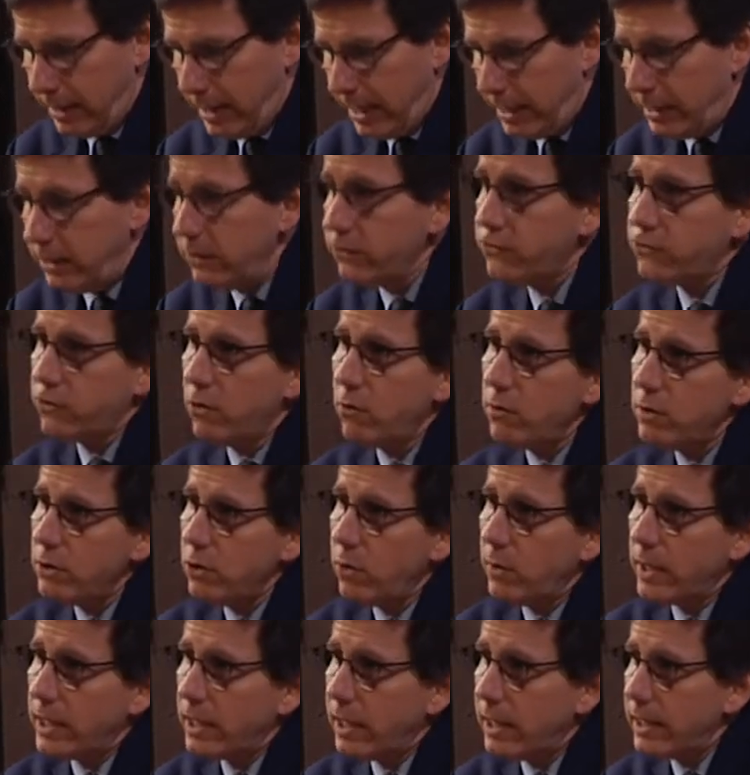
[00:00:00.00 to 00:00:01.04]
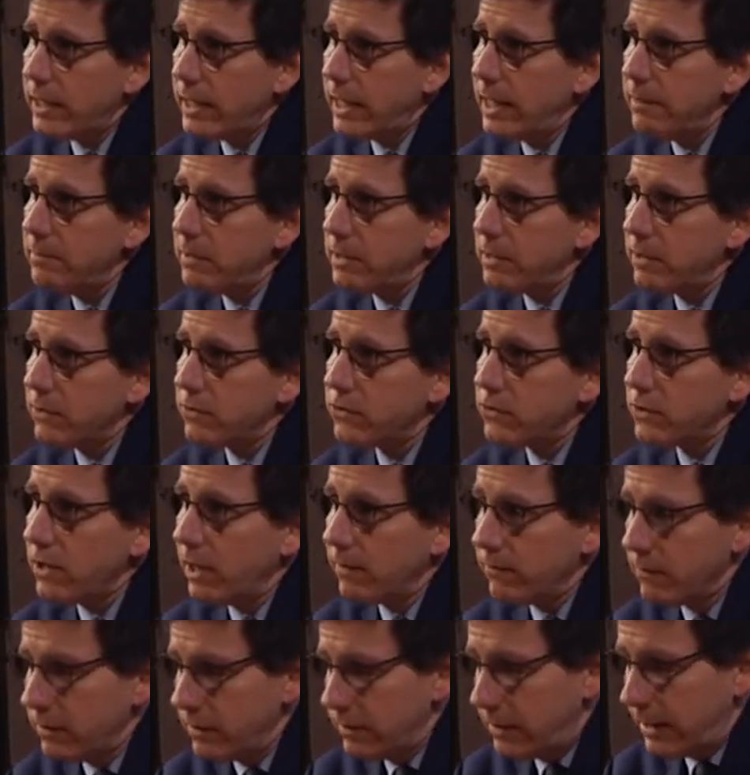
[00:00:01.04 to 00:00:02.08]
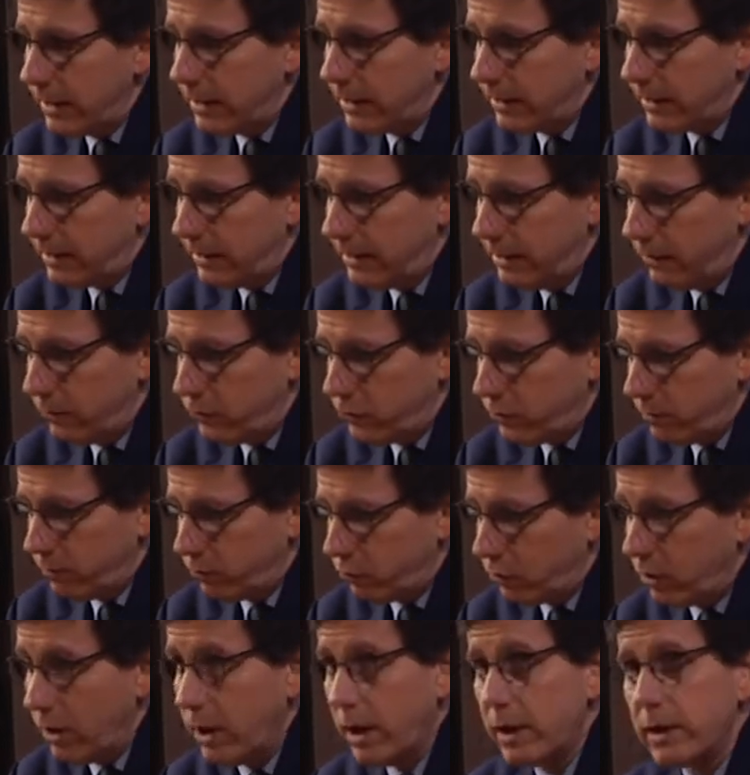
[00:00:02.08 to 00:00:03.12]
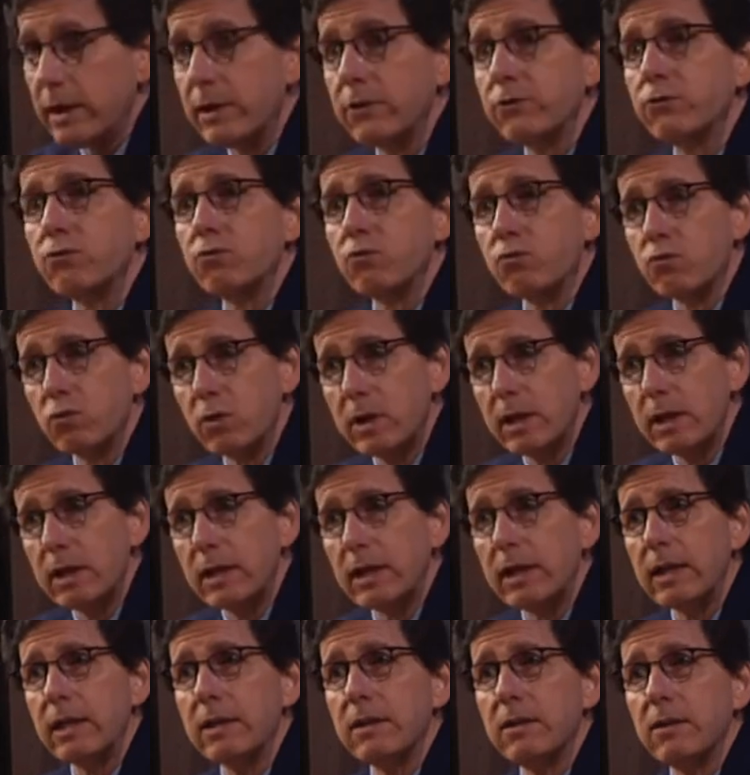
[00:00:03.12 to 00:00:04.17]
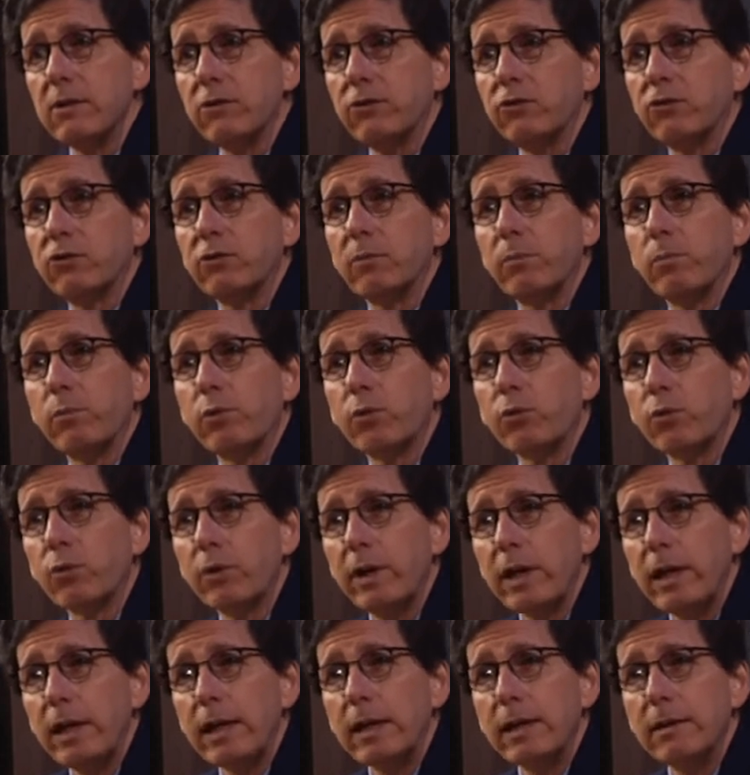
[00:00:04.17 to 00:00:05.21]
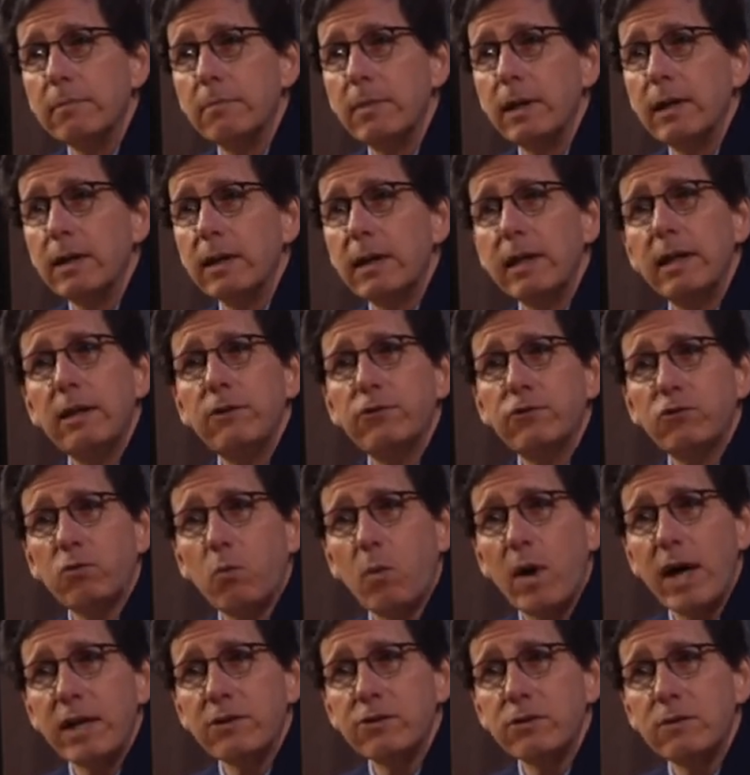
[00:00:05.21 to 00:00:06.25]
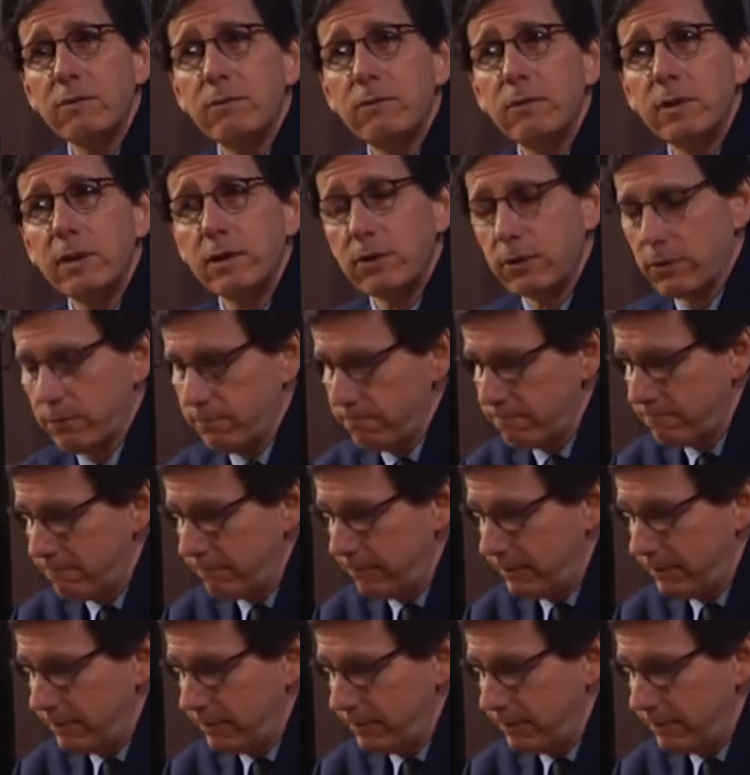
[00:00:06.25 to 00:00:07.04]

And in so doing, I came to discover that Khalil Gibran is really the supreme East-West figure.